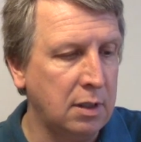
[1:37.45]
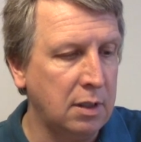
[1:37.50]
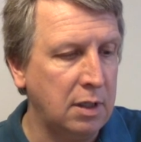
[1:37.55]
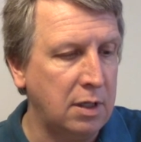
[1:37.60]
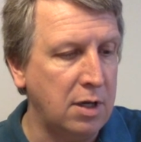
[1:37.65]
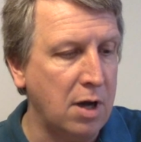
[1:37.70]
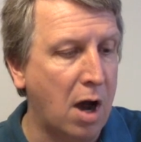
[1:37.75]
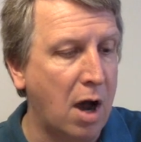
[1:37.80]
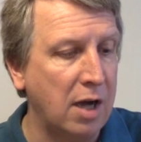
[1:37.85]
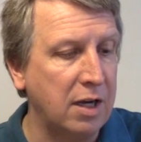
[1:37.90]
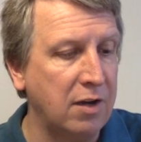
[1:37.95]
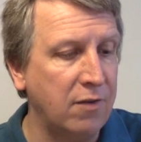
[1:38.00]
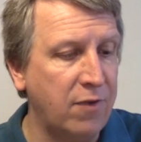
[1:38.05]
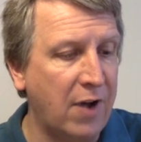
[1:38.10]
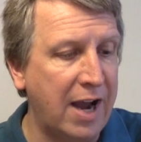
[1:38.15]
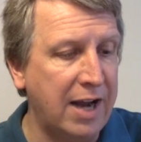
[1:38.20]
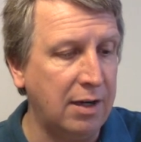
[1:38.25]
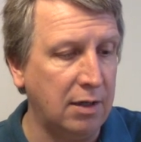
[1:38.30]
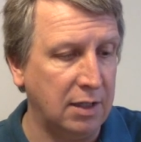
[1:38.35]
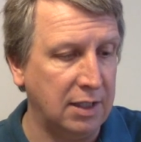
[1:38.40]
Naga
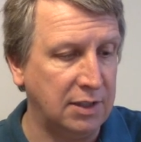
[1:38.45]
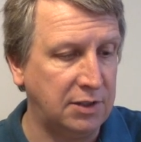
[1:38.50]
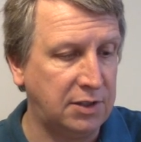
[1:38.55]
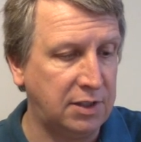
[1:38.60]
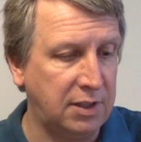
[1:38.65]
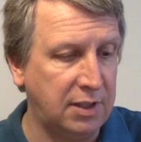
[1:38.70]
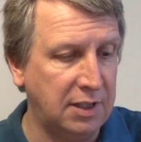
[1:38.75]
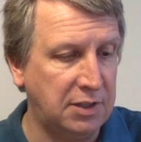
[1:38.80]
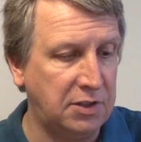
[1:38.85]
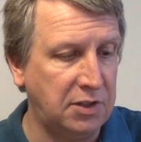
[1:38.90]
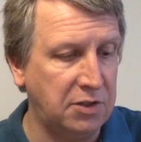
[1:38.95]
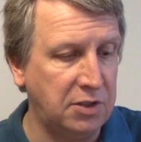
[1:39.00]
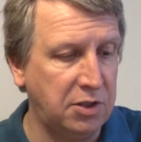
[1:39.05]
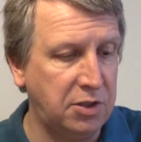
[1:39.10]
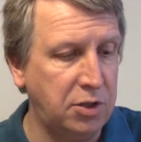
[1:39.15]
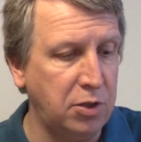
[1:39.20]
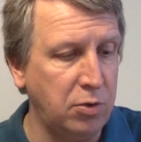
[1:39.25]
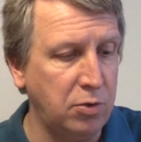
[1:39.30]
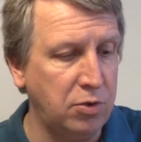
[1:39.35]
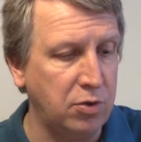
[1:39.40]
Vitalist. This is a
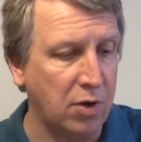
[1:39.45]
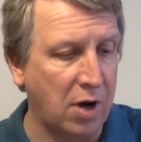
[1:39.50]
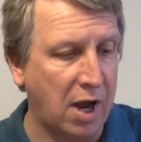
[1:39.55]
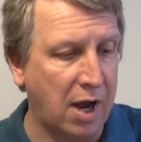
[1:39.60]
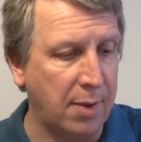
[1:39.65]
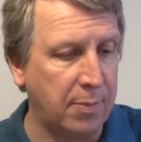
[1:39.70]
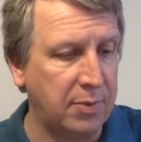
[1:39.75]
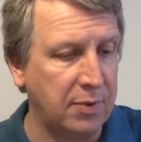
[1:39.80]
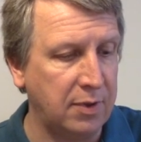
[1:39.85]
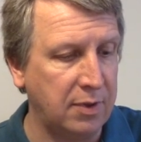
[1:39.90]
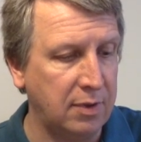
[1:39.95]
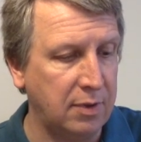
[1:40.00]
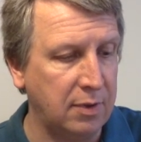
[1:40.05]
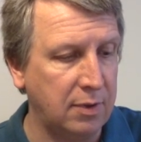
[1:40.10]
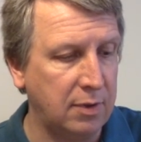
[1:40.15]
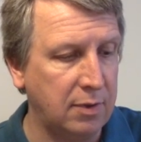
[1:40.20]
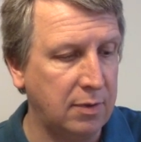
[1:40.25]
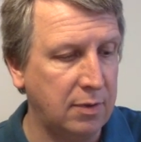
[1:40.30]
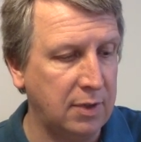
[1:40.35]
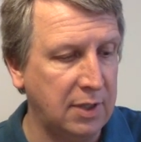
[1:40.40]
2-drop.
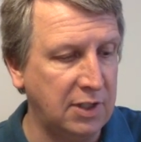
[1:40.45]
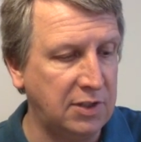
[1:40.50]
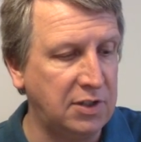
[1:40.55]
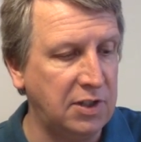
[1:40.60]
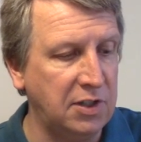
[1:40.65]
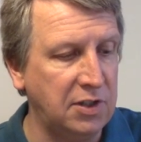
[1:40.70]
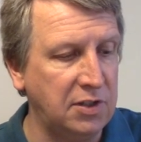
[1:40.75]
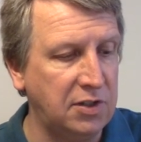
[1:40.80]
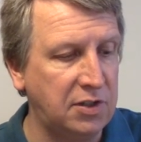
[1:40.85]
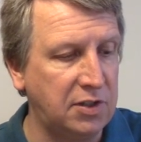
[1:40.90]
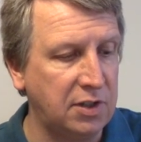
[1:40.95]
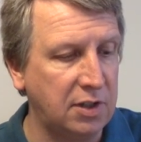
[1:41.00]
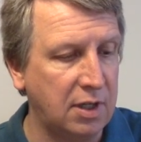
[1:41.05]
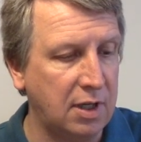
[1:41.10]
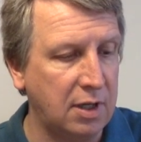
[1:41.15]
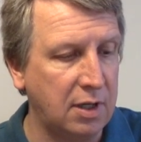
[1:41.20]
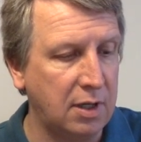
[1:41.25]
This is